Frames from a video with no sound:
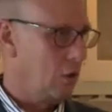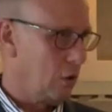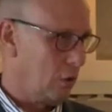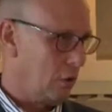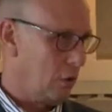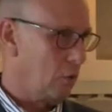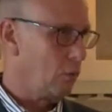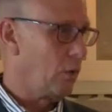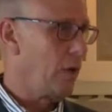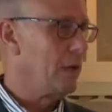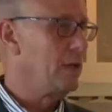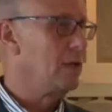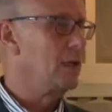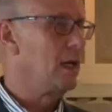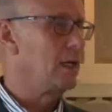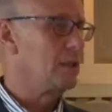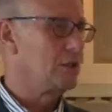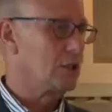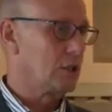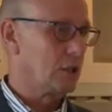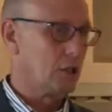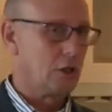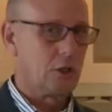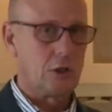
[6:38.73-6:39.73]
or the right
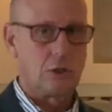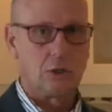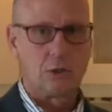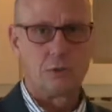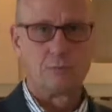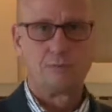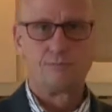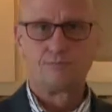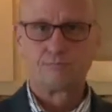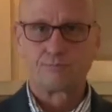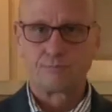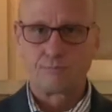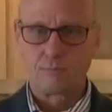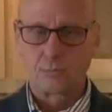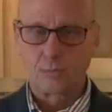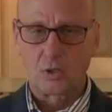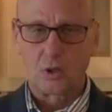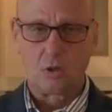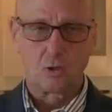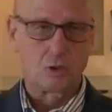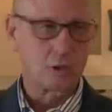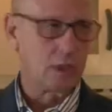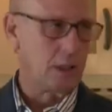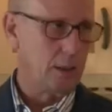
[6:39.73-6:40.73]
not to cure,
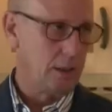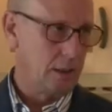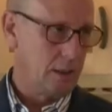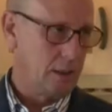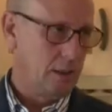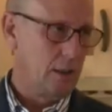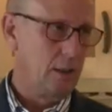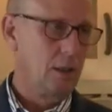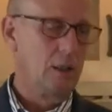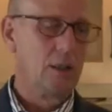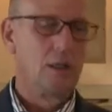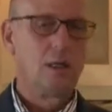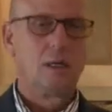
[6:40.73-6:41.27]
okay?